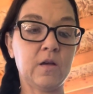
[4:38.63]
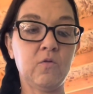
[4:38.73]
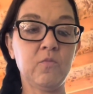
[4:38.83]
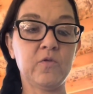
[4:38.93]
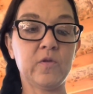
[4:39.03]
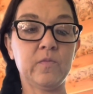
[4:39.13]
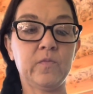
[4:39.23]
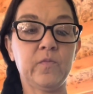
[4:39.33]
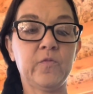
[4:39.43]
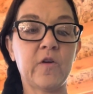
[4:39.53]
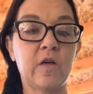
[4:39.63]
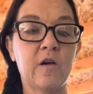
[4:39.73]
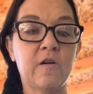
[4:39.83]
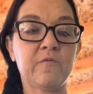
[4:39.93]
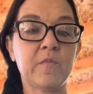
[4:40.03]
Oops, fell
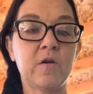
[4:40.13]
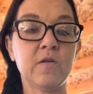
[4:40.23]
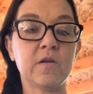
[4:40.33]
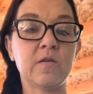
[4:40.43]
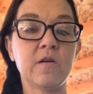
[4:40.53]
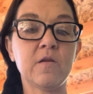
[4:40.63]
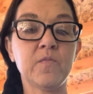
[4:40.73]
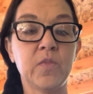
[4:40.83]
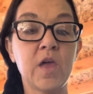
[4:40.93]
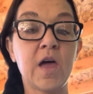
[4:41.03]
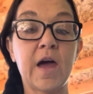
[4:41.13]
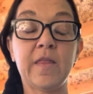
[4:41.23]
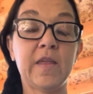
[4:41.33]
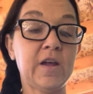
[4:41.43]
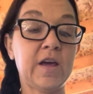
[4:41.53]
off my hook there.
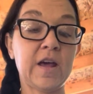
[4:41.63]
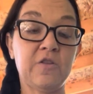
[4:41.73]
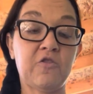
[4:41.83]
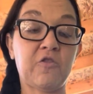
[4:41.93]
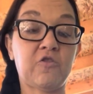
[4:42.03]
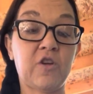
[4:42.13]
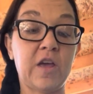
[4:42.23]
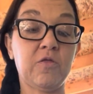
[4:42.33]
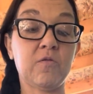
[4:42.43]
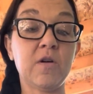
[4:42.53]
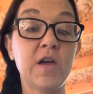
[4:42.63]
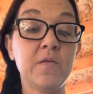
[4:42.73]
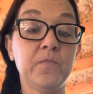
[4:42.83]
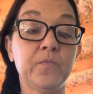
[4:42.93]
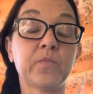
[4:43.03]
And then again, just chain
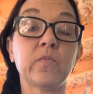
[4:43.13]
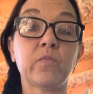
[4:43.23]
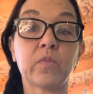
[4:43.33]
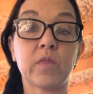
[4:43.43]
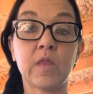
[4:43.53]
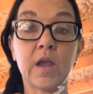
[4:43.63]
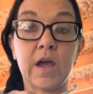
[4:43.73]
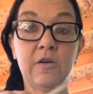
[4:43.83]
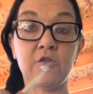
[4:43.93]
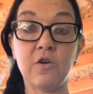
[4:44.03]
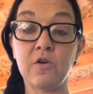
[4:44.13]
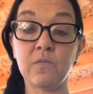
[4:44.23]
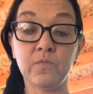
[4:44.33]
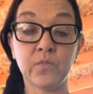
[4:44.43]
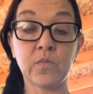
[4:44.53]
3 and
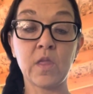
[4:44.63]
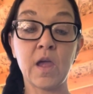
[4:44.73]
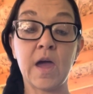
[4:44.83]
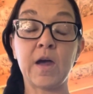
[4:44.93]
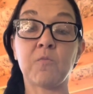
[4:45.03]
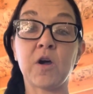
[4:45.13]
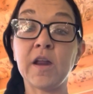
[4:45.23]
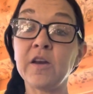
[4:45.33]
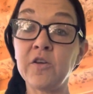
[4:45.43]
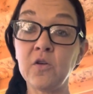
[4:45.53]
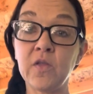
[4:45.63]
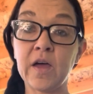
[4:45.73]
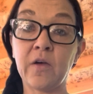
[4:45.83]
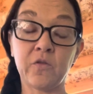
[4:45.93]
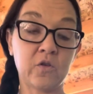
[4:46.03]
turn. And we're going to do
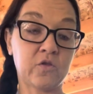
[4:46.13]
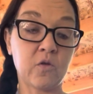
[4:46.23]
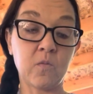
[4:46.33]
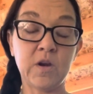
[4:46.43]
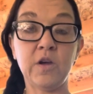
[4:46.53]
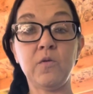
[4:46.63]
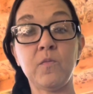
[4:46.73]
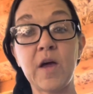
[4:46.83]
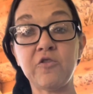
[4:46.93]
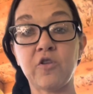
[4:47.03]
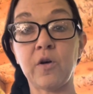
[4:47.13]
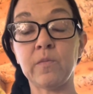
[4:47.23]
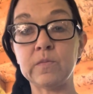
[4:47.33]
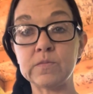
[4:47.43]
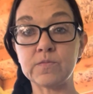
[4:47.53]
this, so when you measure
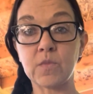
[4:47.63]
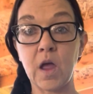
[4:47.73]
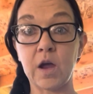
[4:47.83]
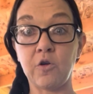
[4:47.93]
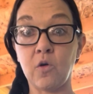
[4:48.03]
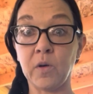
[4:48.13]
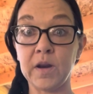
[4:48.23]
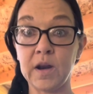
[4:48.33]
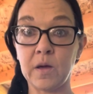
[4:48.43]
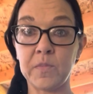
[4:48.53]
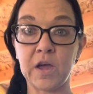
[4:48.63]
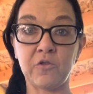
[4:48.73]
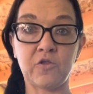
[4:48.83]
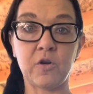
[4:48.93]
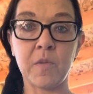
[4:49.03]
and you're holding it up
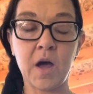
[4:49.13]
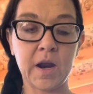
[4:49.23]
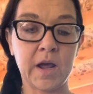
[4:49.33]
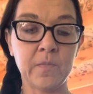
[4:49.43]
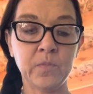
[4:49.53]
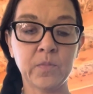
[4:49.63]
against your body,